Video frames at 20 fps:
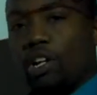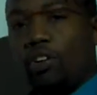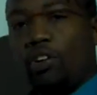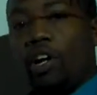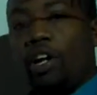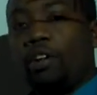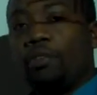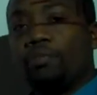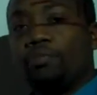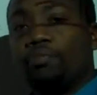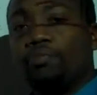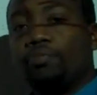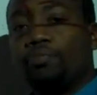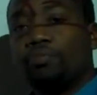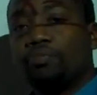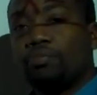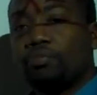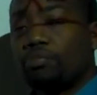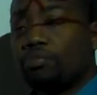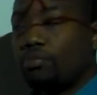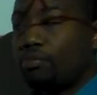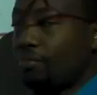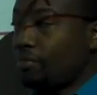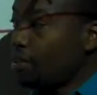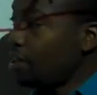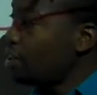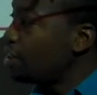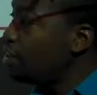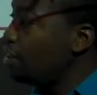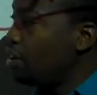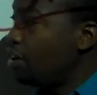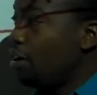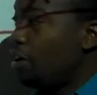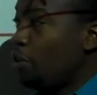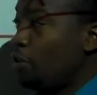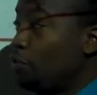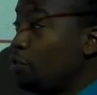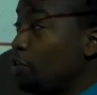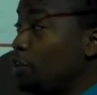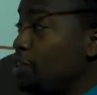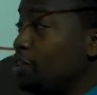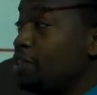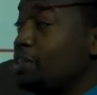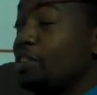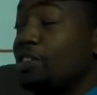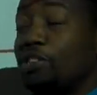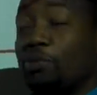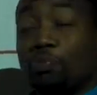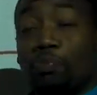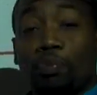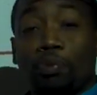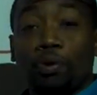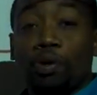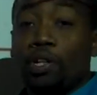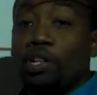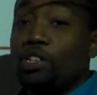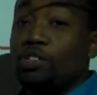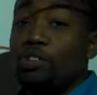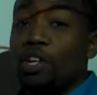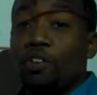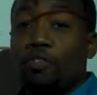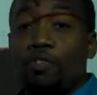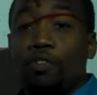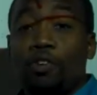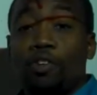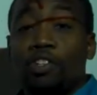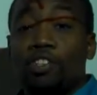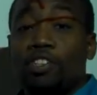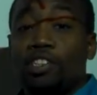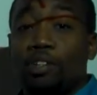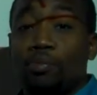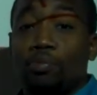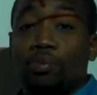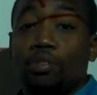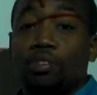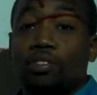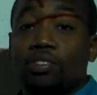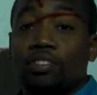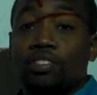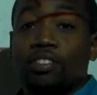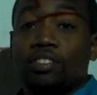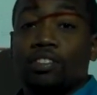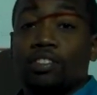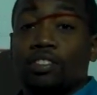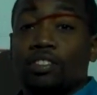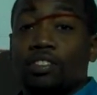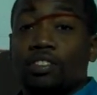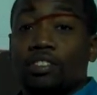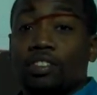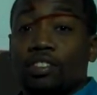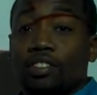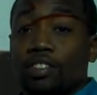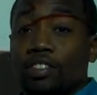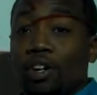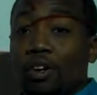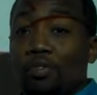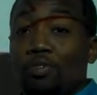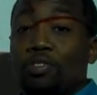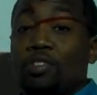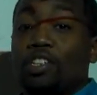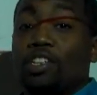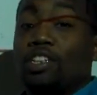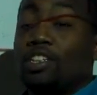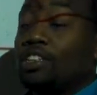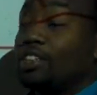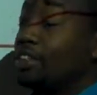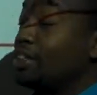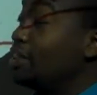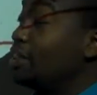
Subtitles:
Alright? Hopefully this is pretty straightforward and simple. Hopefully.